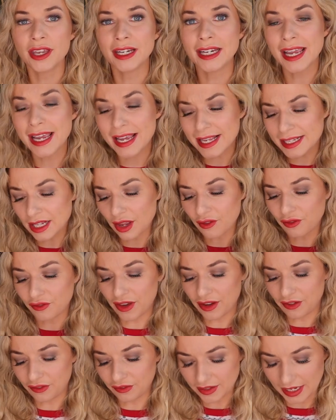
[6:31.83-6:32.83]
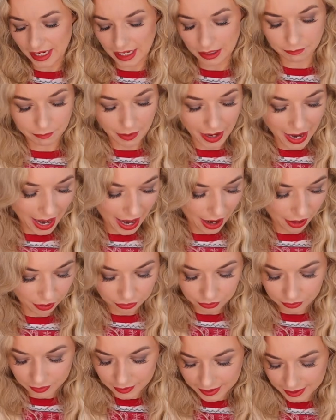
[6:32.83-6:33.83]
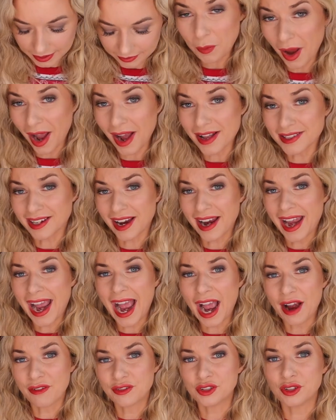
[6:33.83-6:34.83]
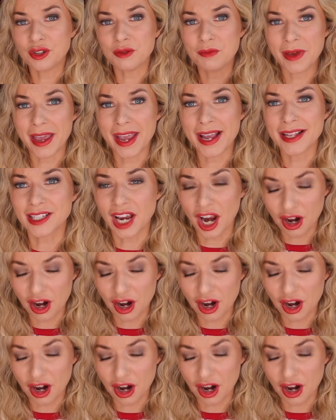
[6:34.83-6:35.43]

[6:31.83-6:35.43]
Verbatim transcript: It is fifteen pounds, but I have to admit,